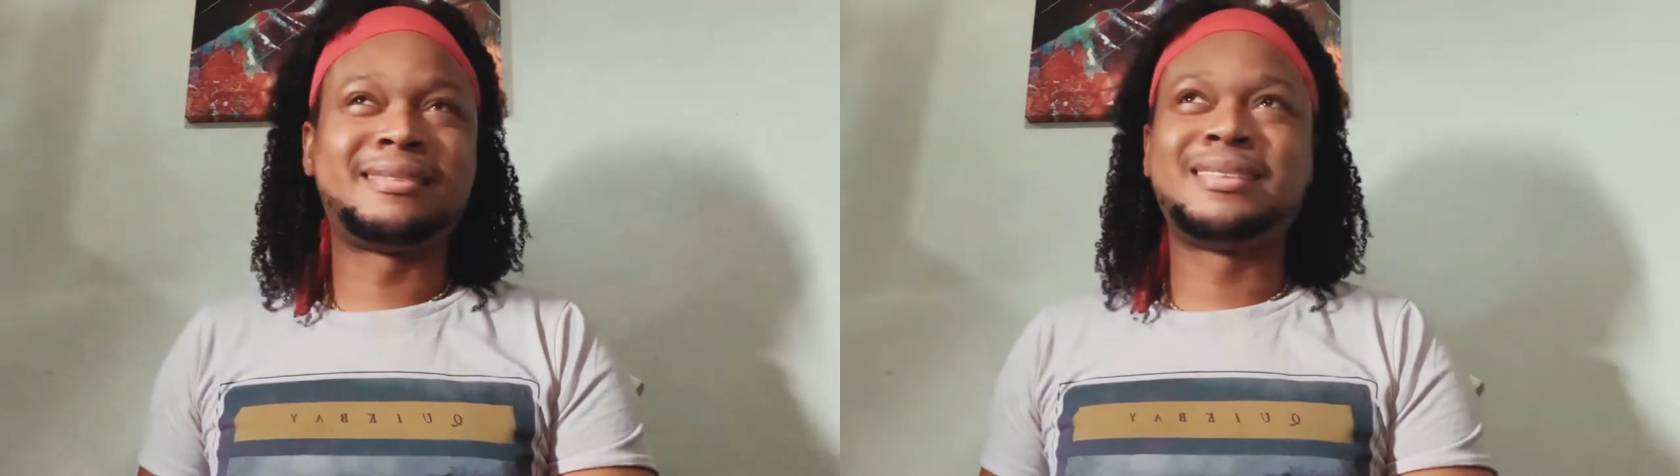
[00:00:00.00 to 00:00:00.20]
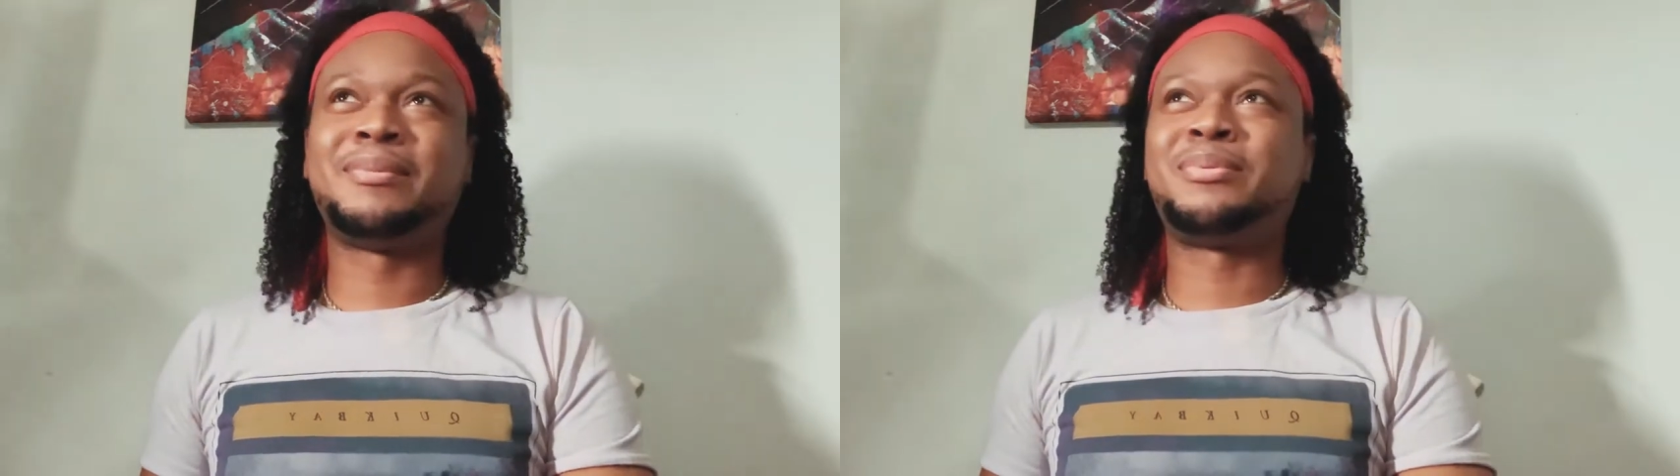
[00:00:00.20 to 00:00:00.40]

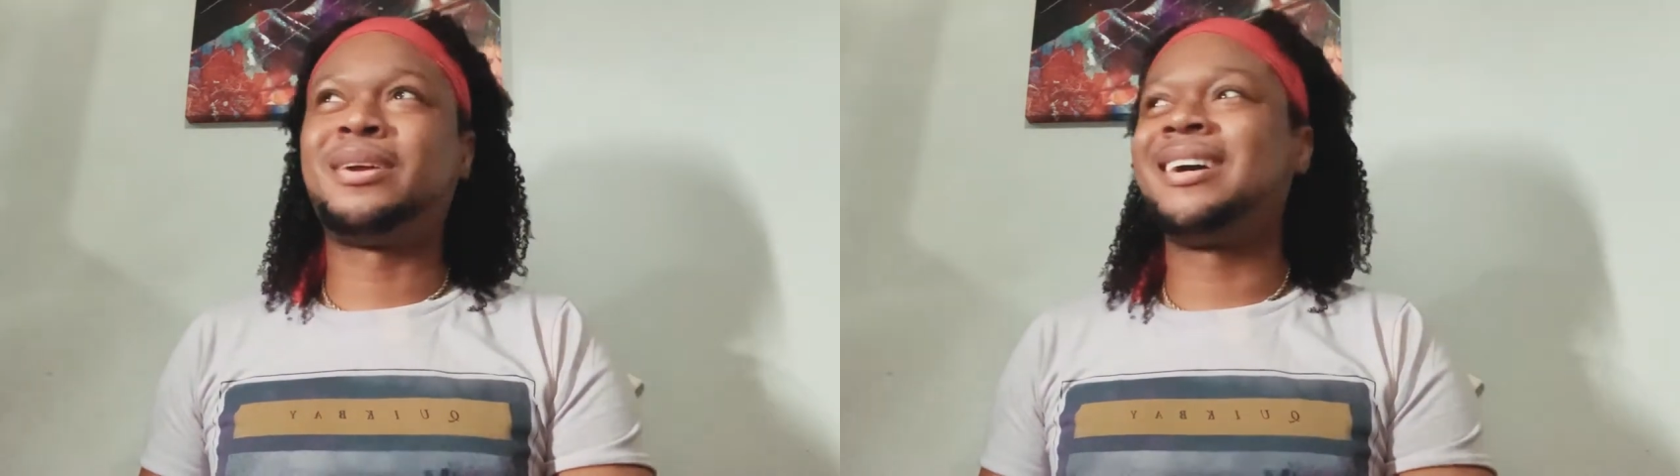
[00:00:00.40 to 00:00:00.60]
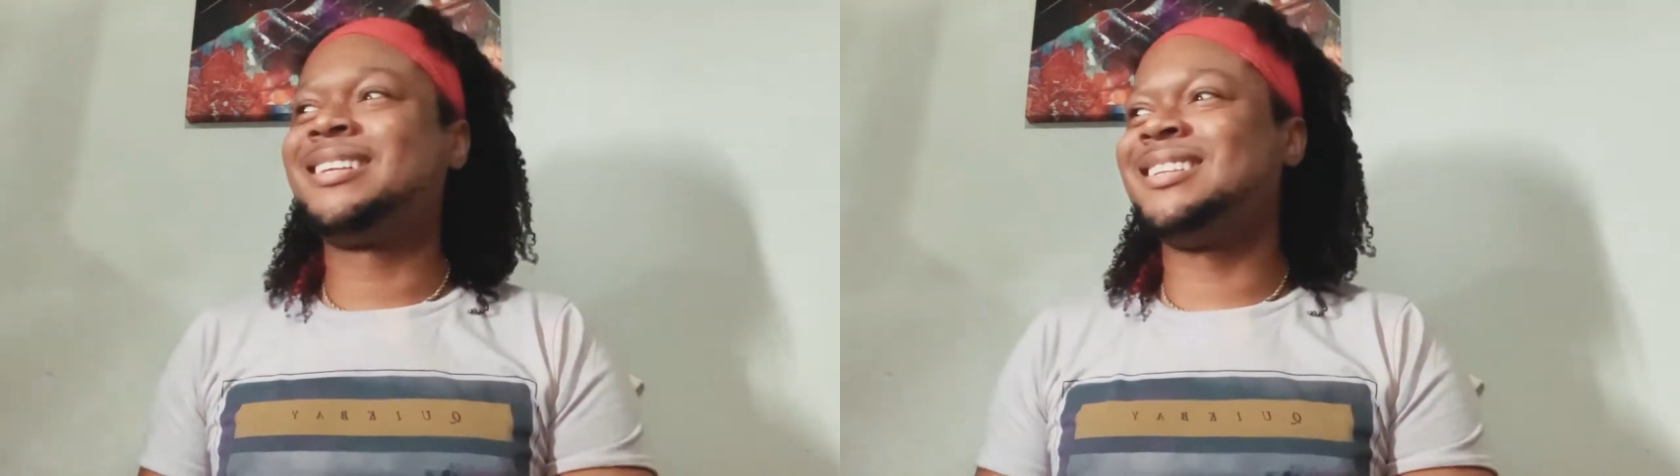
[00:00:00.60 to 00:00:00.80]
the
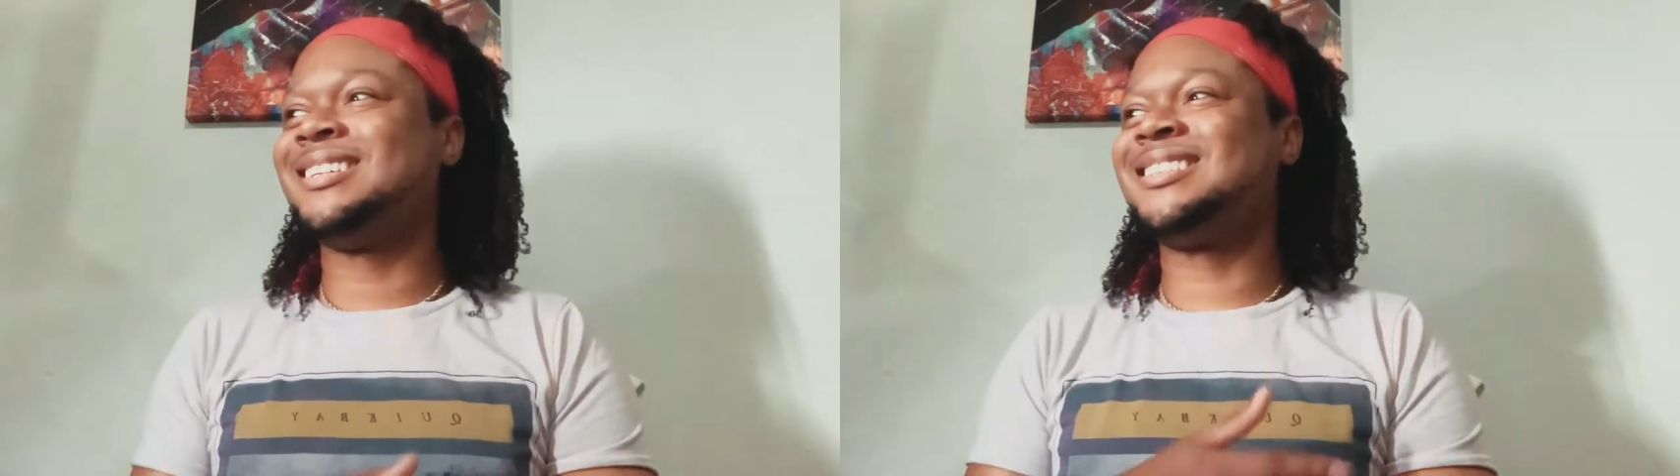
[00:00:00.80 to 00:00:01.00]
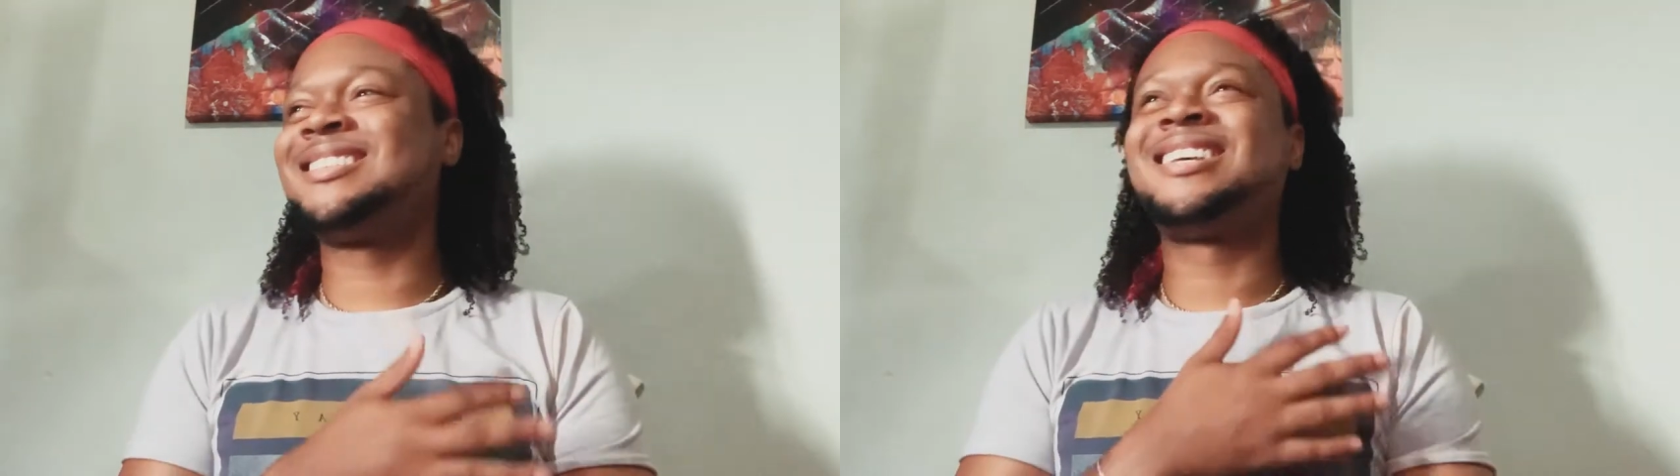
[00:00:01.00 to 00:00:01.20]

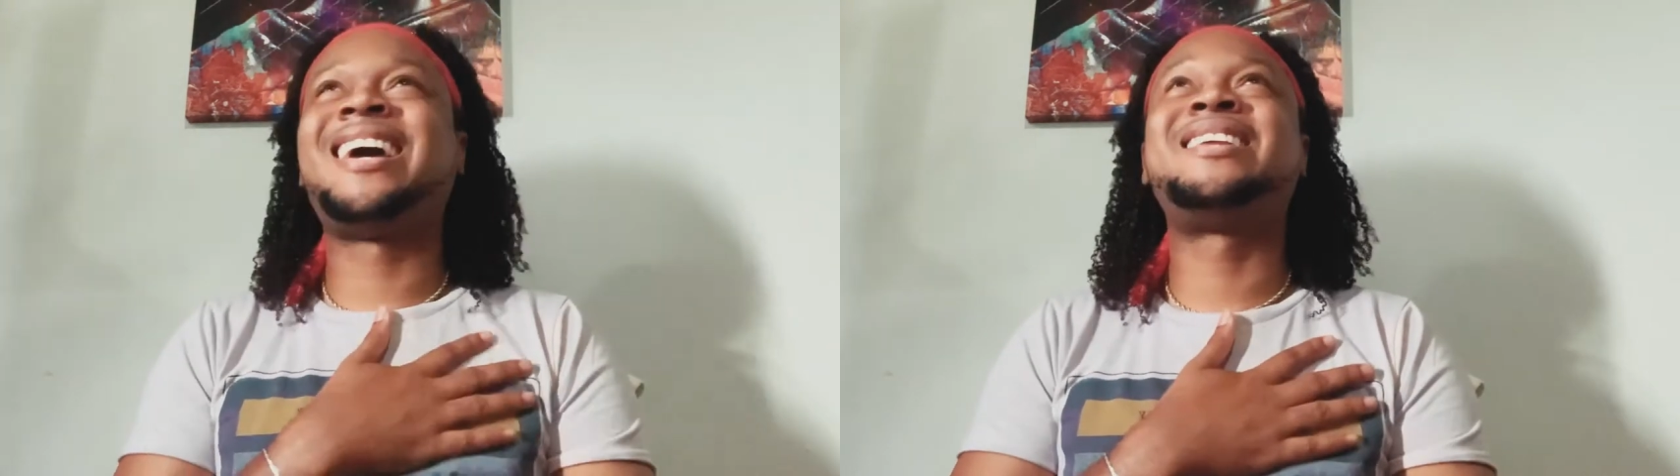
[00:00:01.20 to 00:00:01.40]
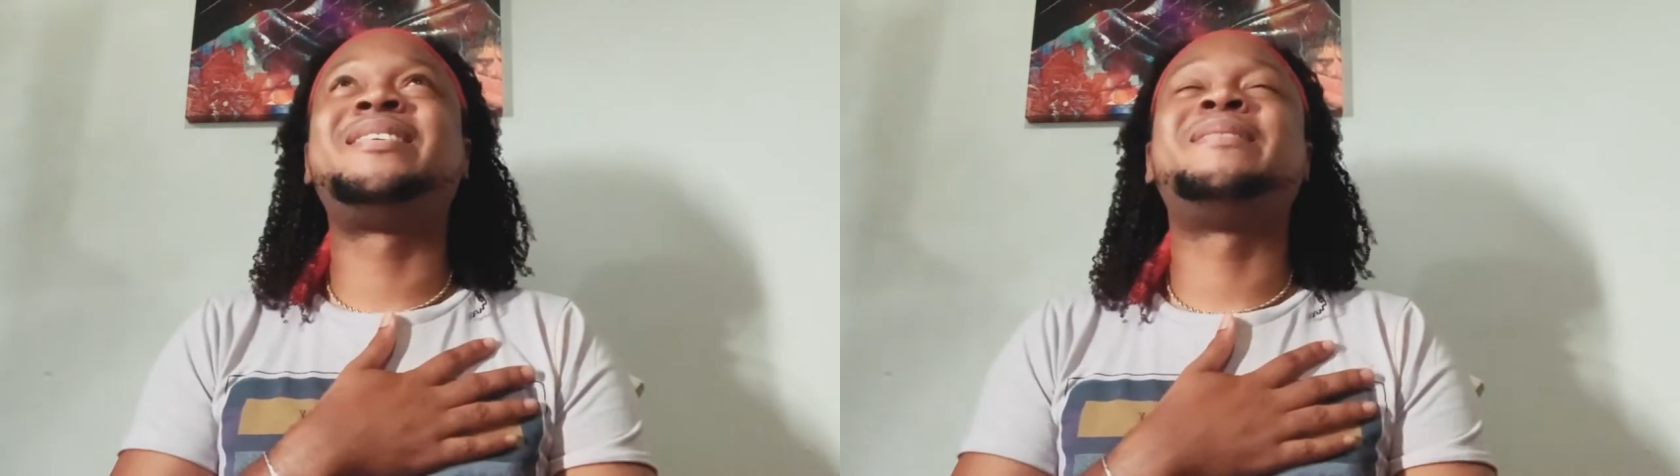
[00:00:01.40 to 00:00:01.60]
brightness.
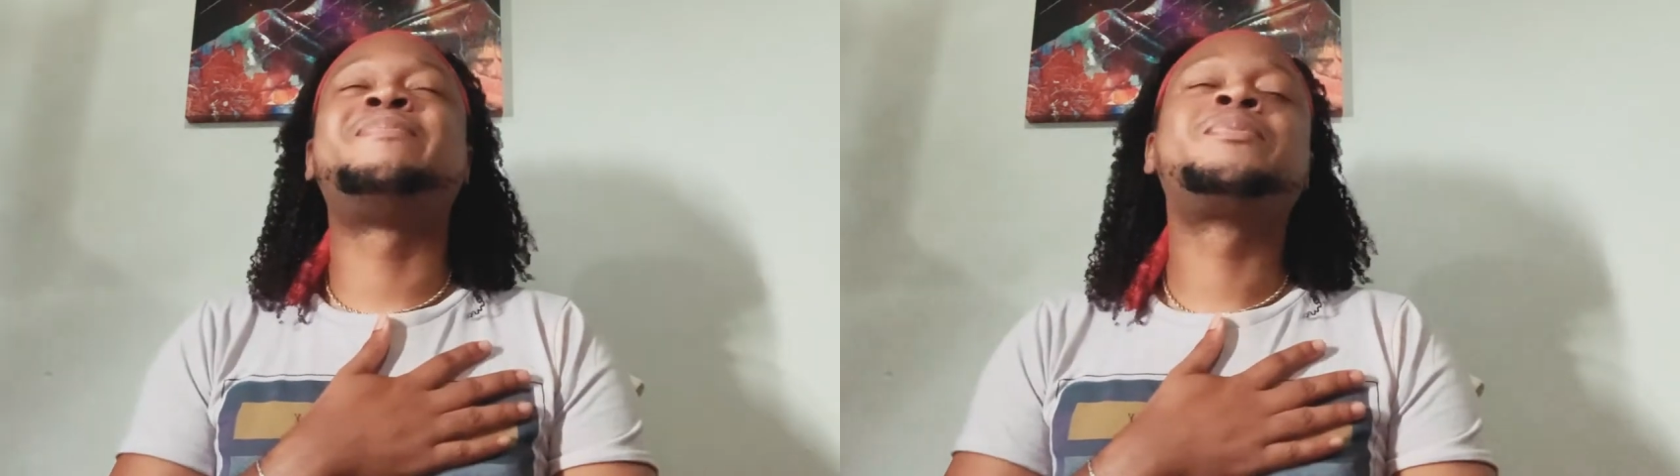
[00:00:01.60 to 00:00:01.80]
Anyway.